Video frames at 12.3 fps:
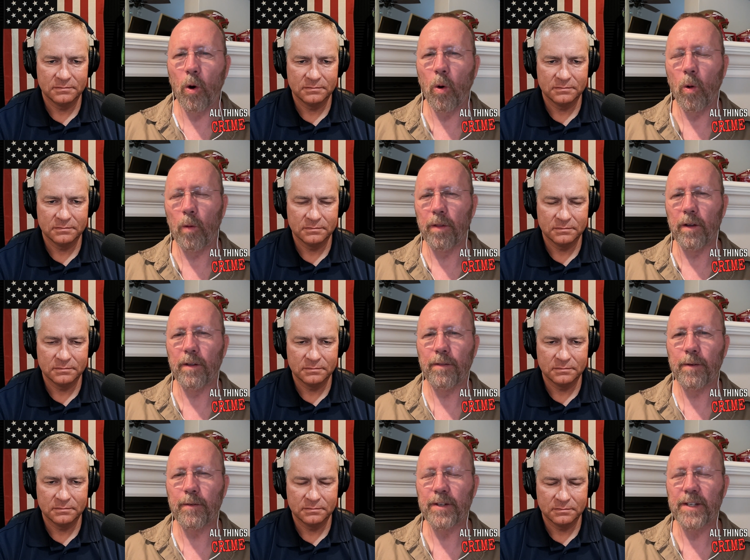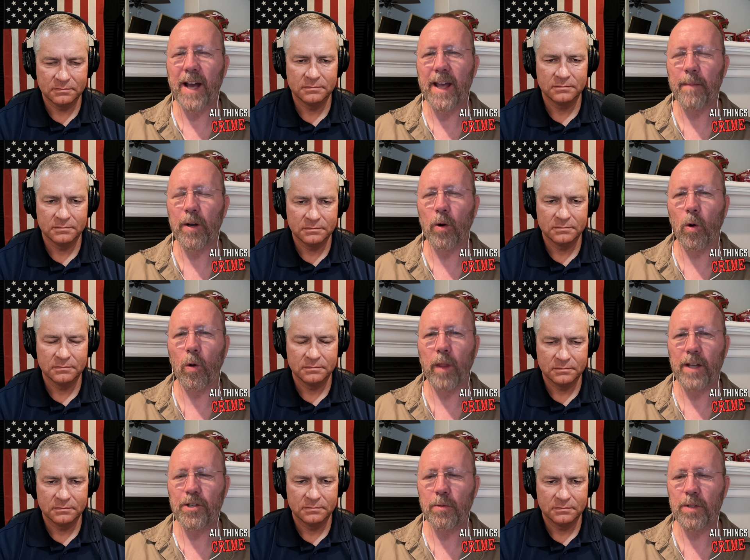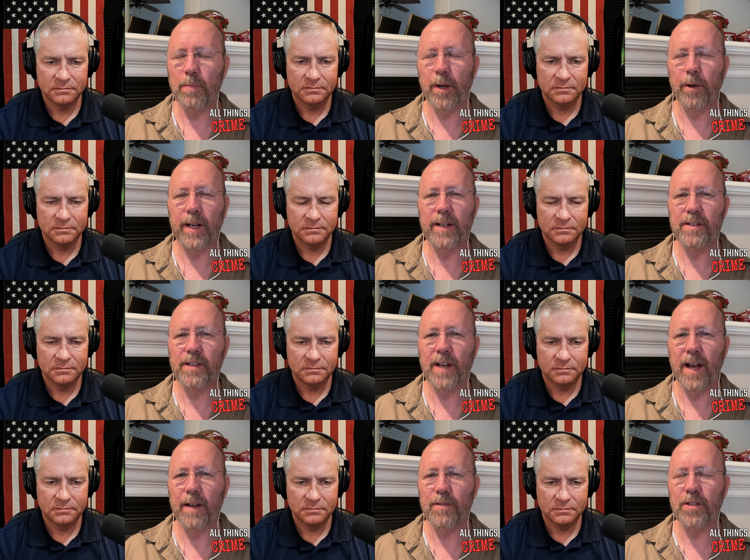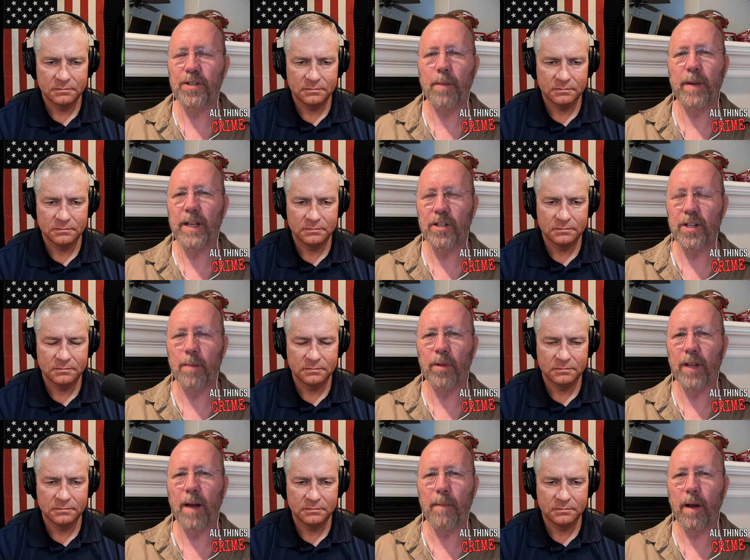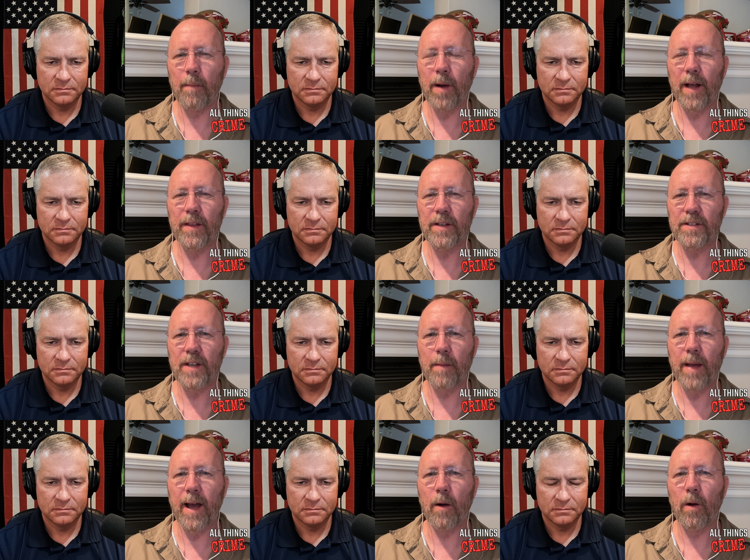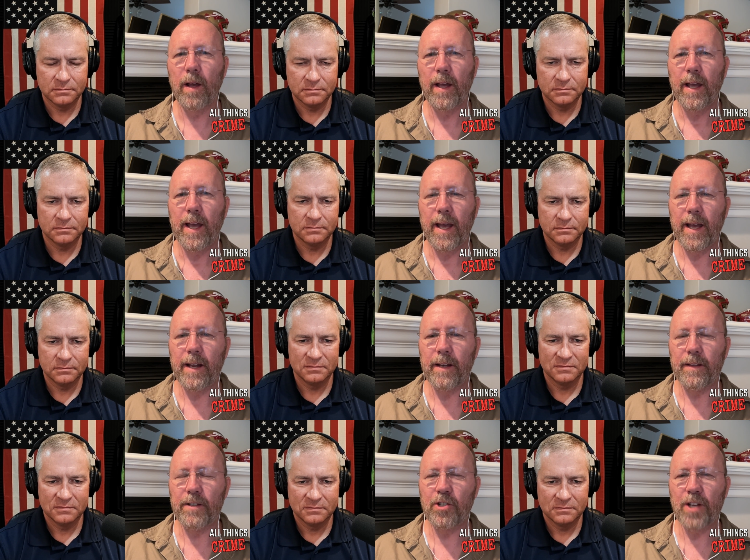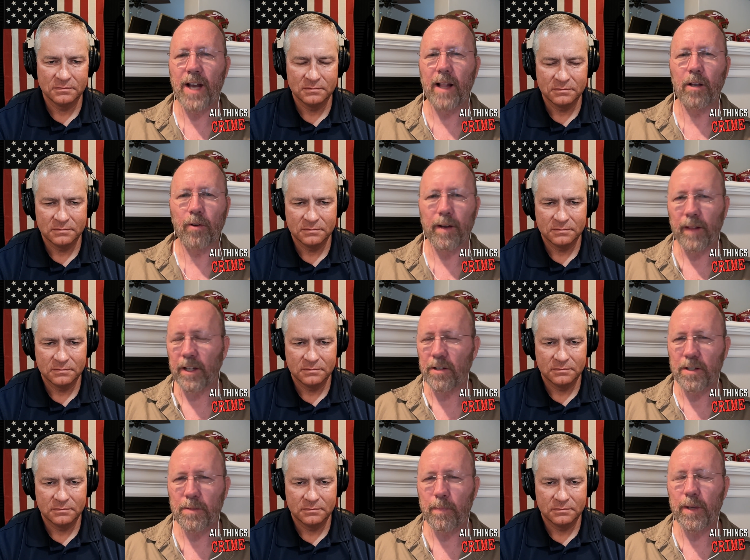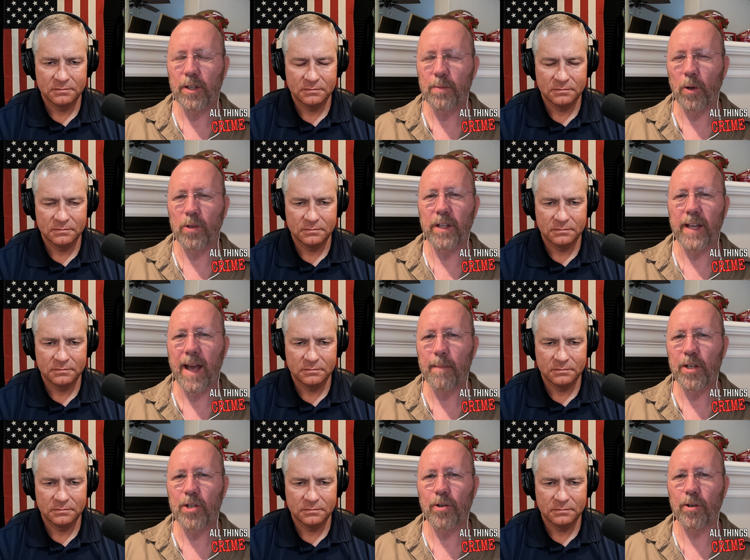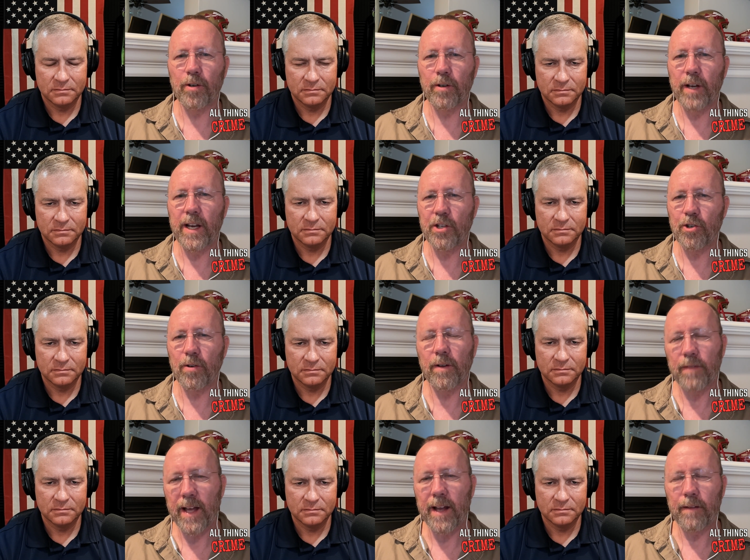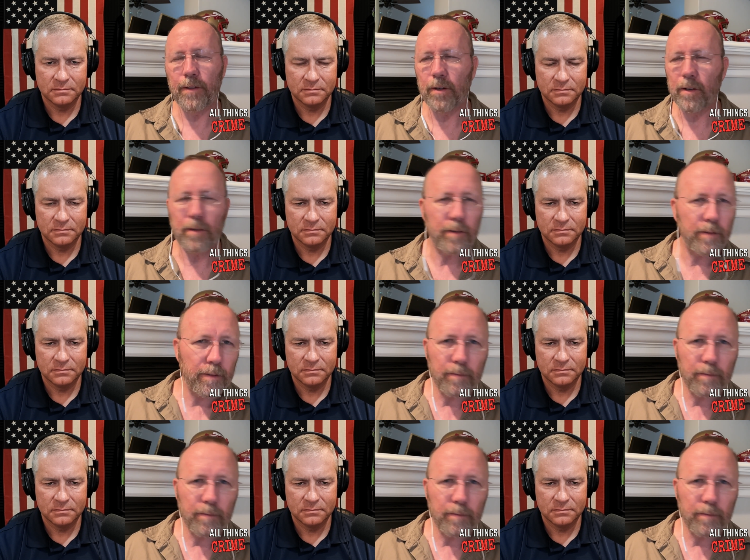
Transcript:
Speaker 1: hole, the 3-foot diameter hole that she was buried inside of. So somebody stumbled upon this somehow. And in the shallow grave, like he spoke to the amateur nature of that other